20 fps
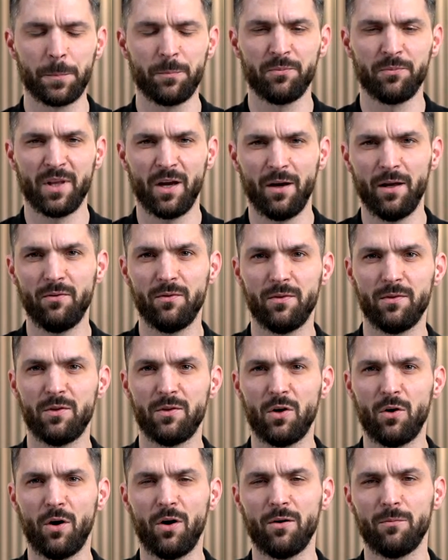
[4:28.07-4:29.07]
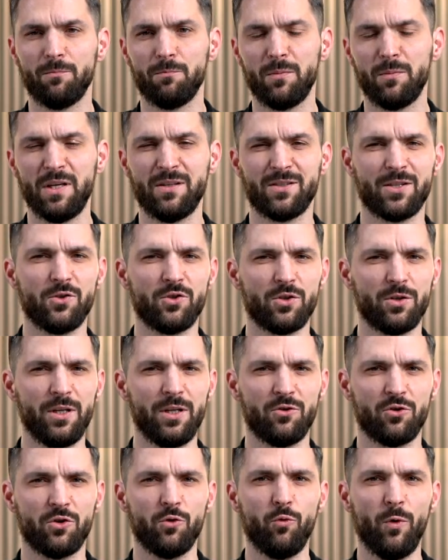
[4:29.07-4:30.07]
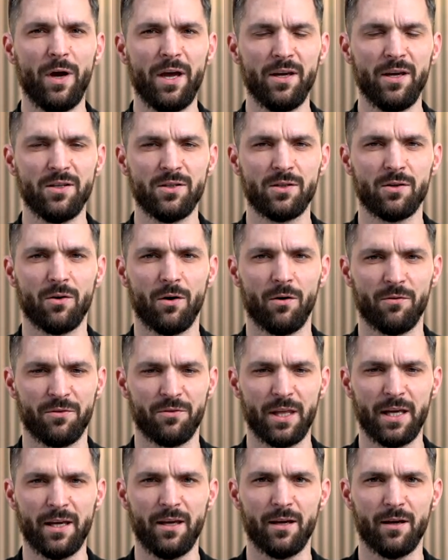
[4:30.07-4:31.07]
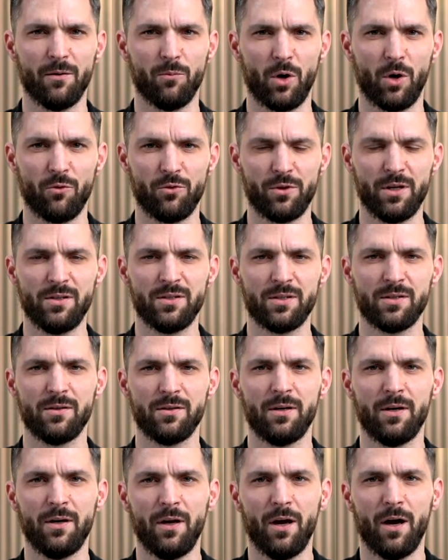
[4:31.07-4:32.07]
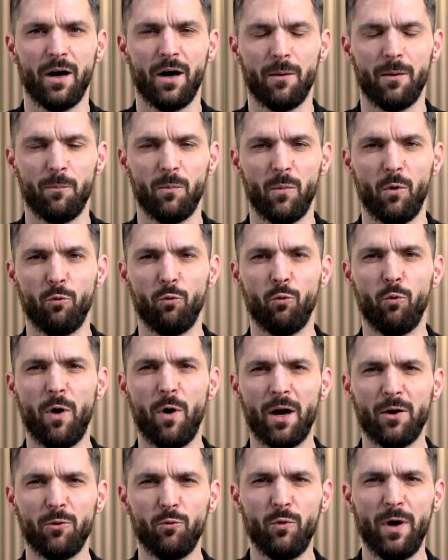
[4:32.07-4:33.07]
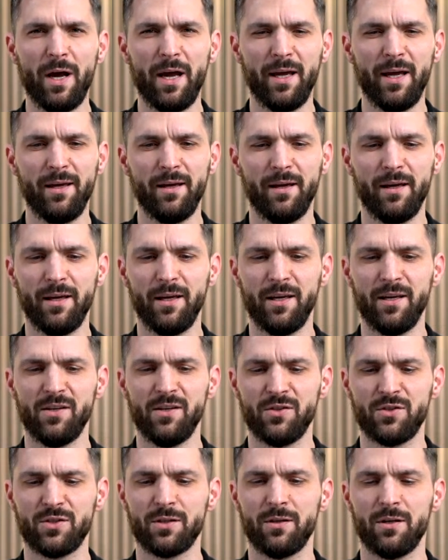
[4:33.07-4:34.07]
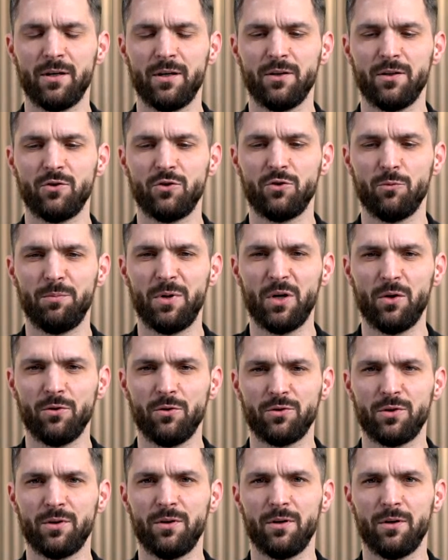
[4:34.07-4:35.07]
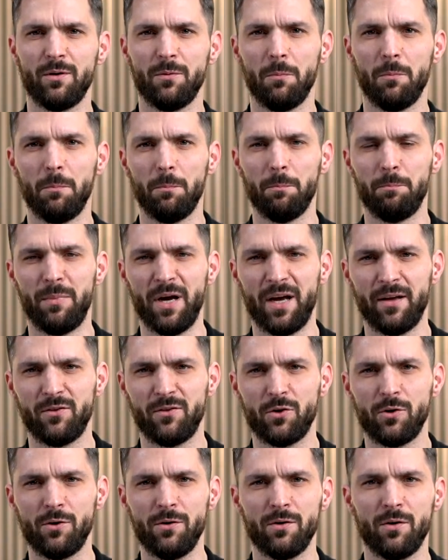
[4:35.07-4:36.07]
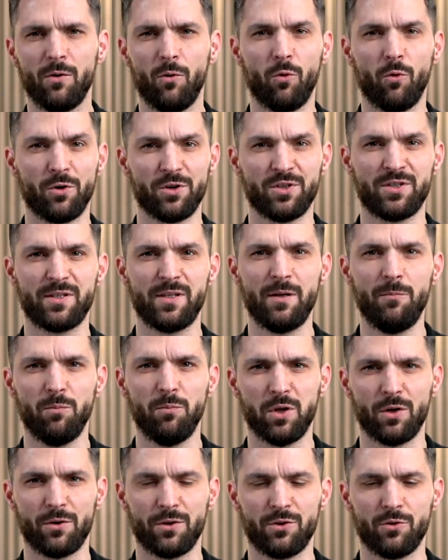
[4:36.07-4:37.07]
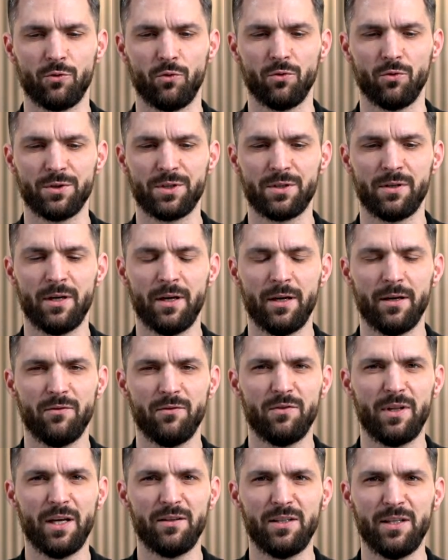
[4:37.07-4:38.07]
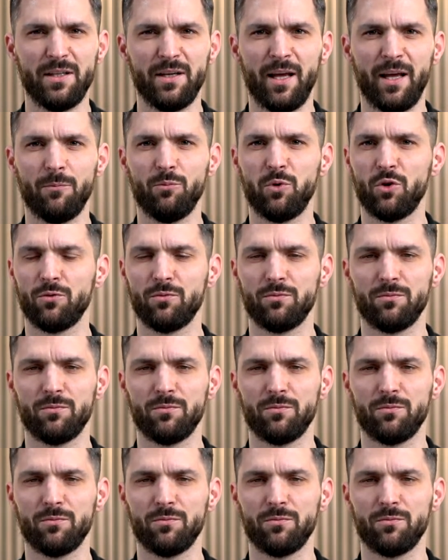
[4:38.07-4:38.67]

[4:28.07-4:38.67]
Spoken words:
And there are essentially two ways of thinking about this. One way is to build better or simpler tools that enable